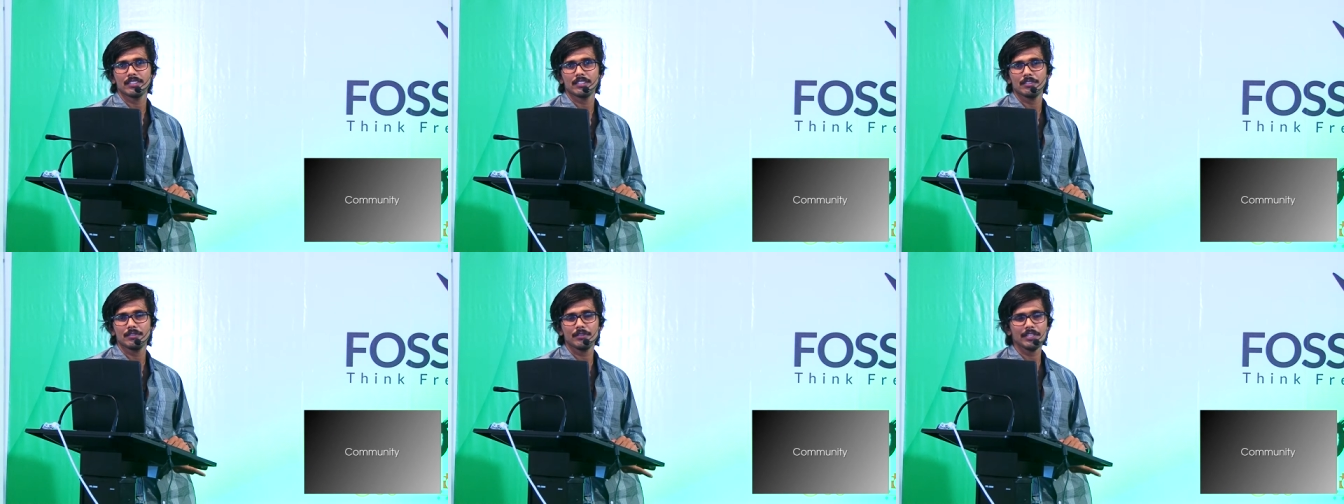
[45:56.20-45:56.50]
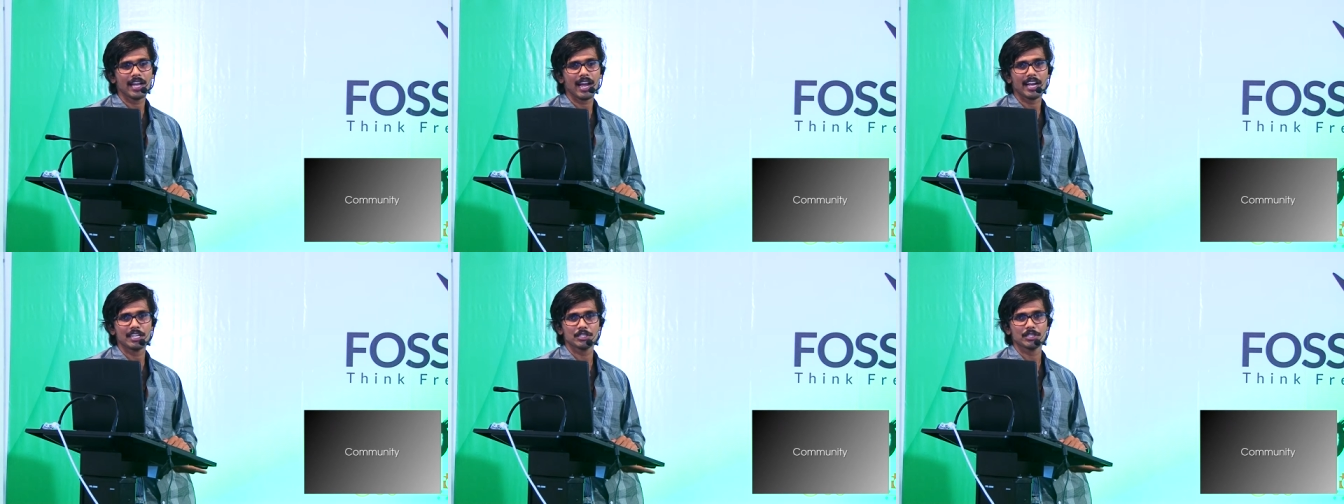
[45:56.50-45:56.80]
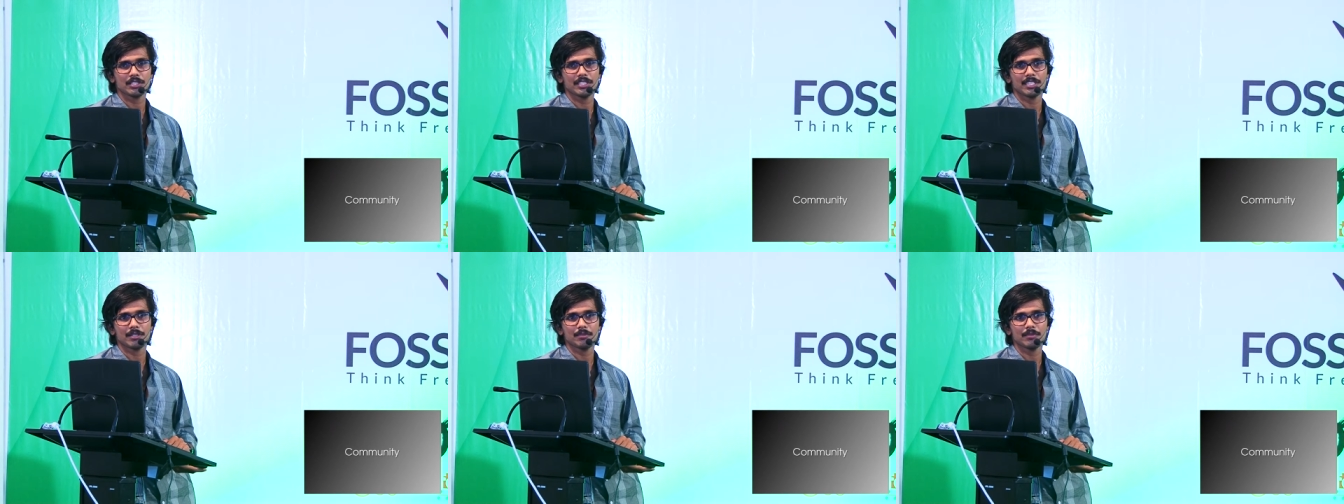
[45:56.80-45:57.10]
Very hard to
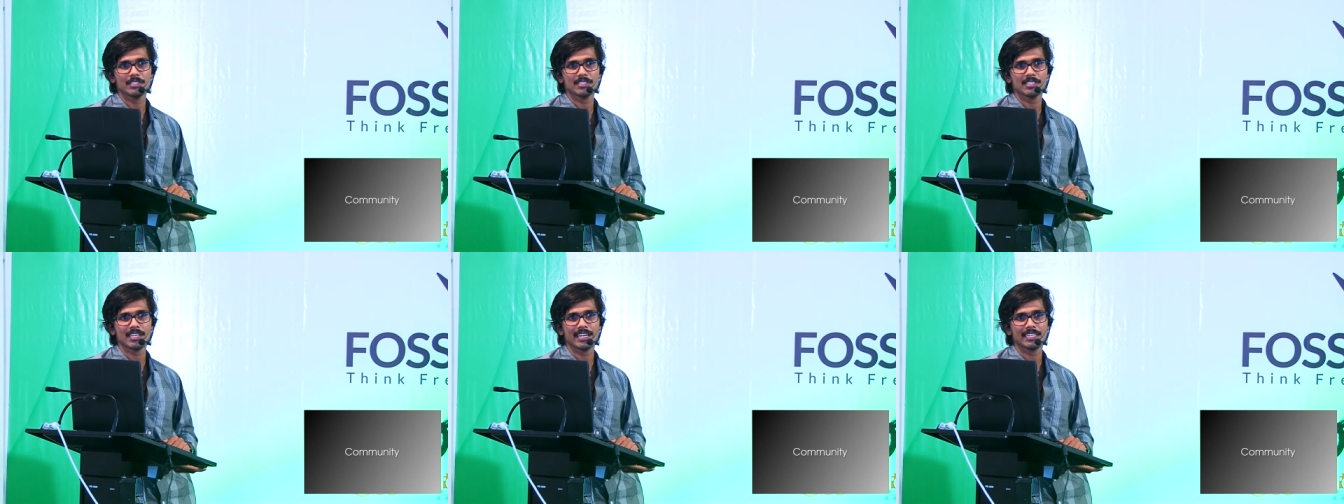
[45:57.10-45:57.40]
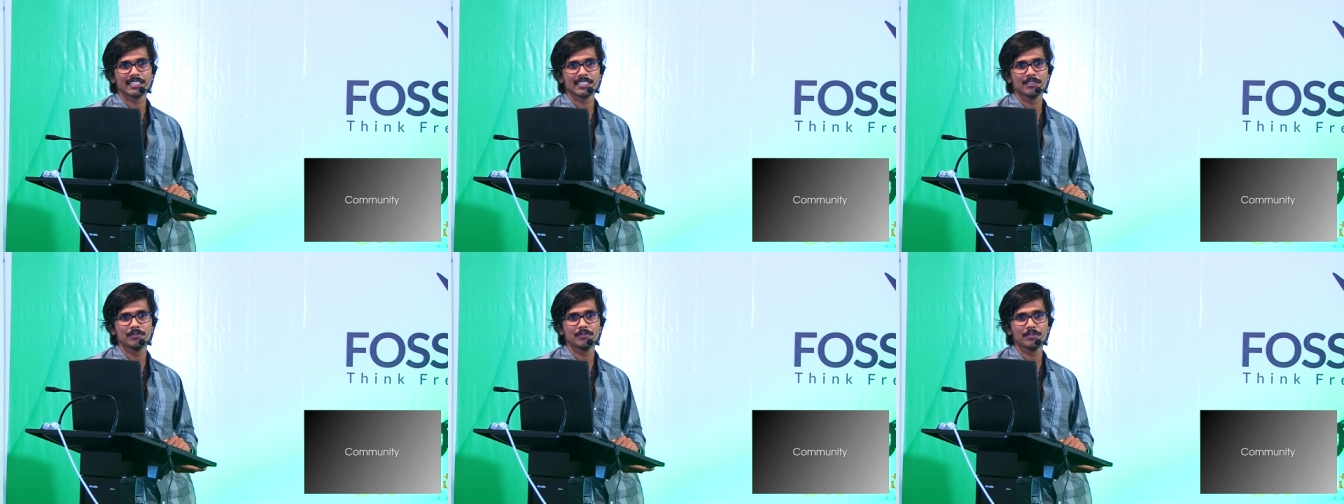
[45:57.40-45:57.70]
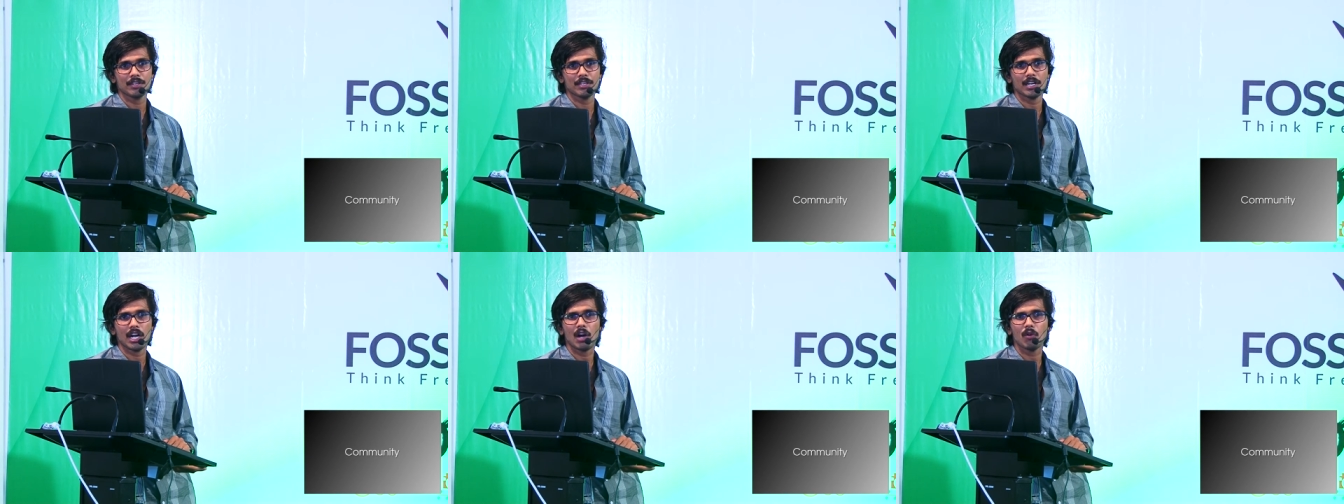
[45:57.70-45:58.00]
hear means like if
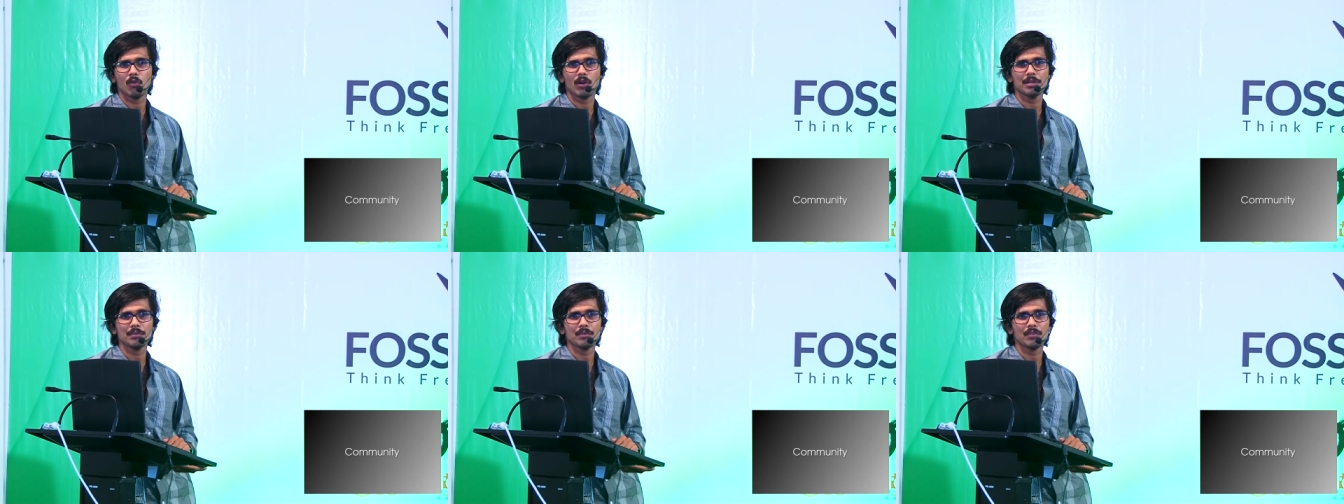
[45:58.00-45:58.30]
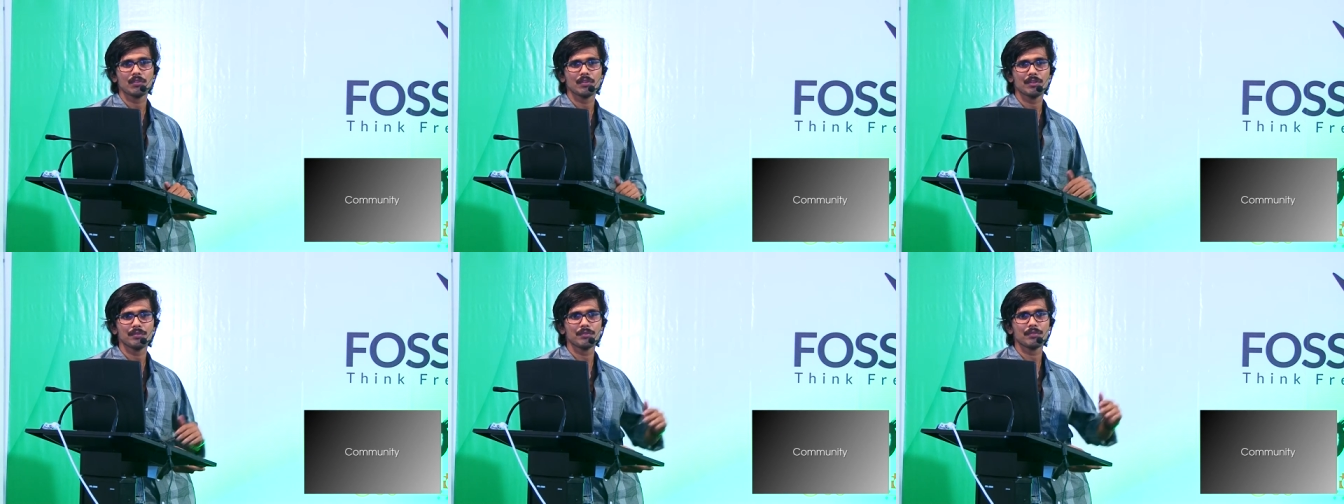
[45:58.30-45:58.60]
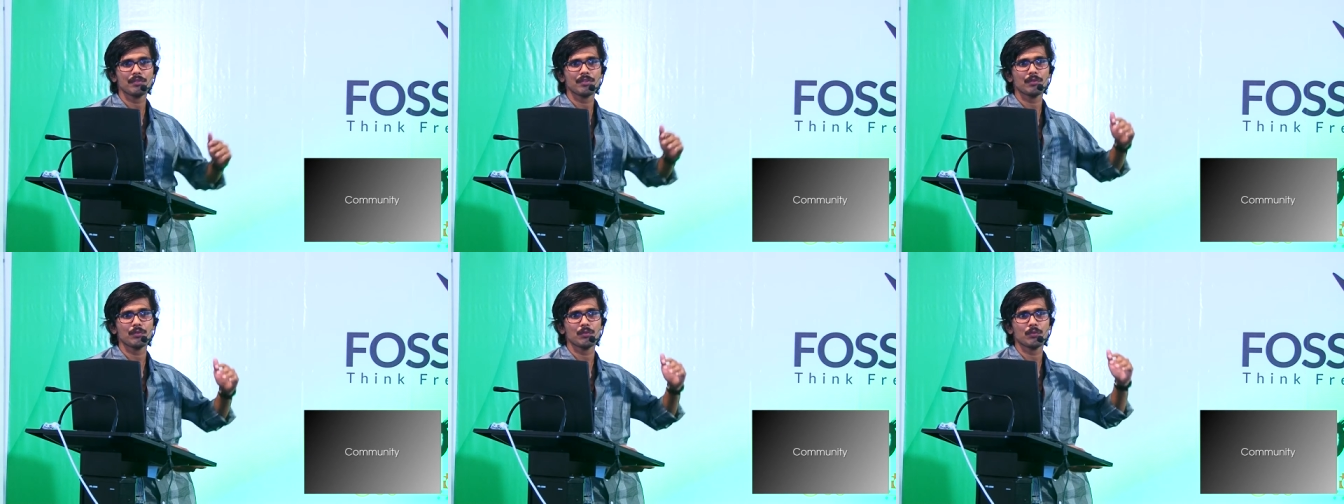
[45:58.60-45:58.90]
you, what, what,
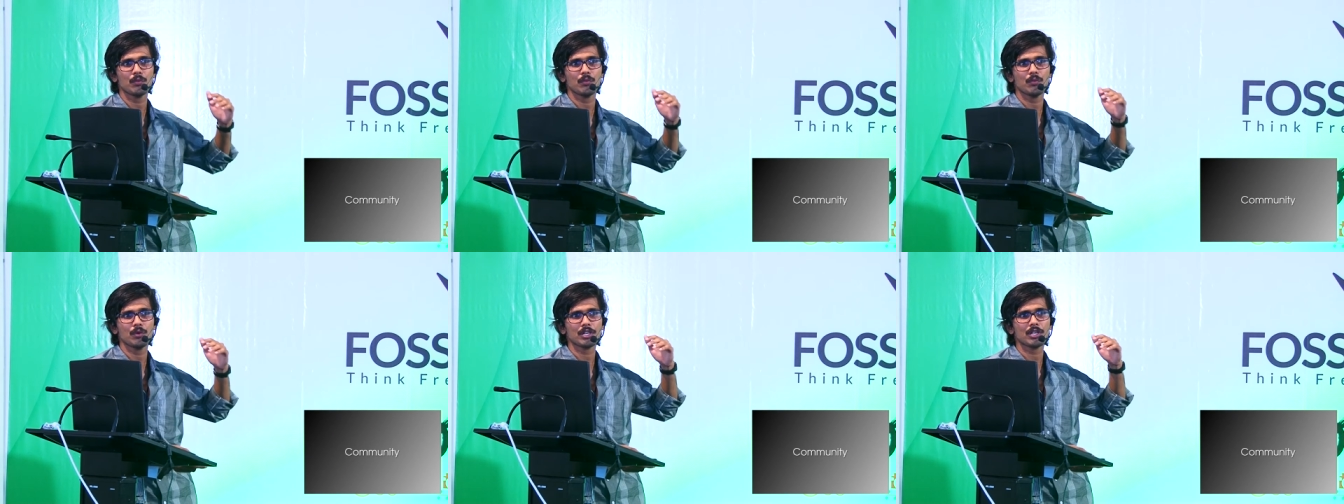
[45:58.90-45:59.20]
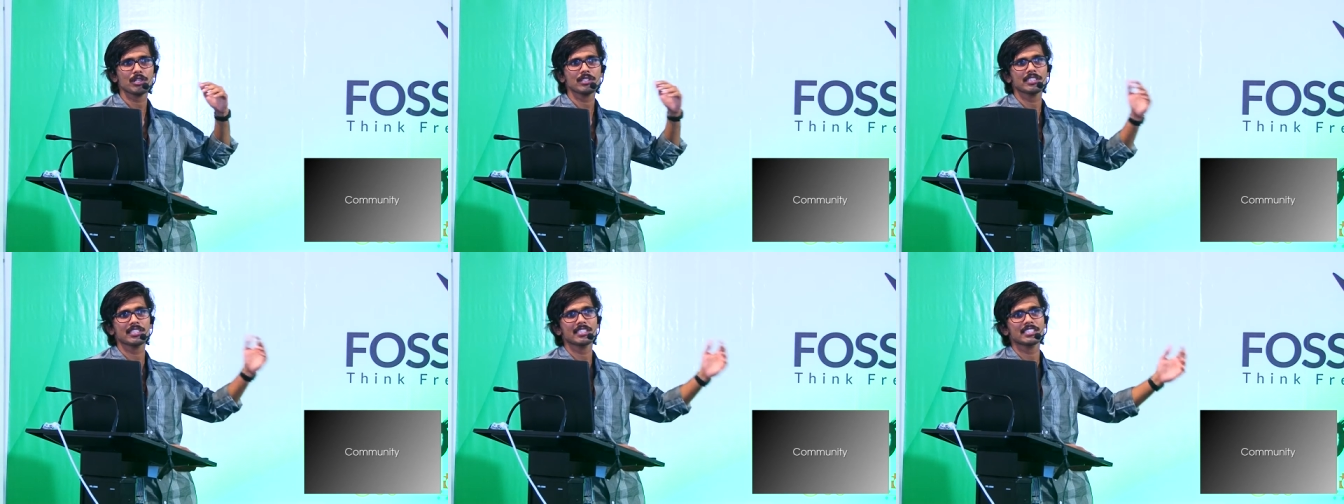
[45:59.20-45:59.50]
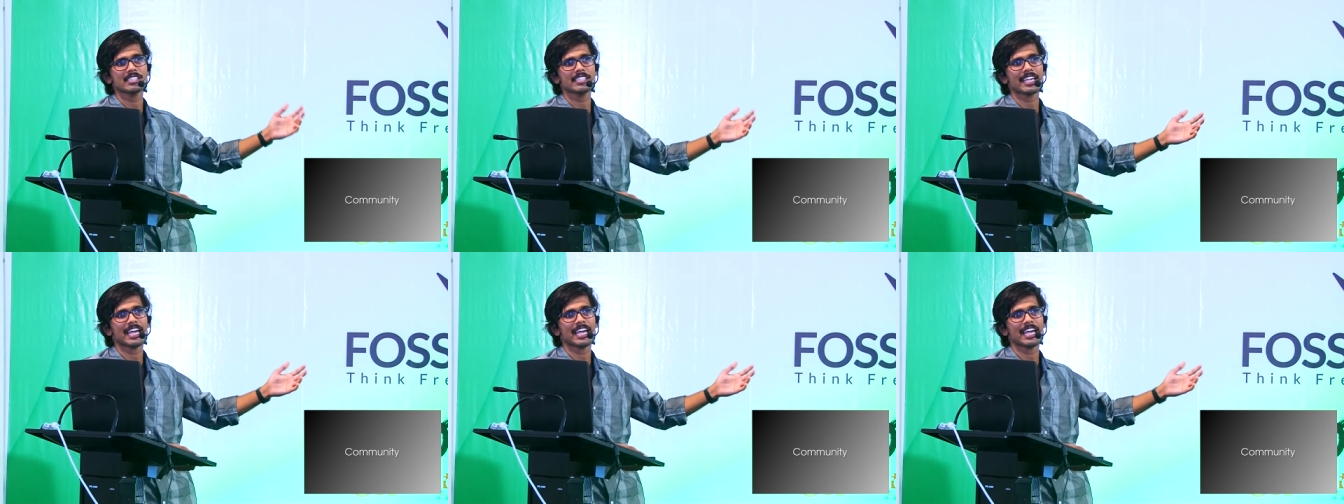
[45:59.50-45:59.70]
what all things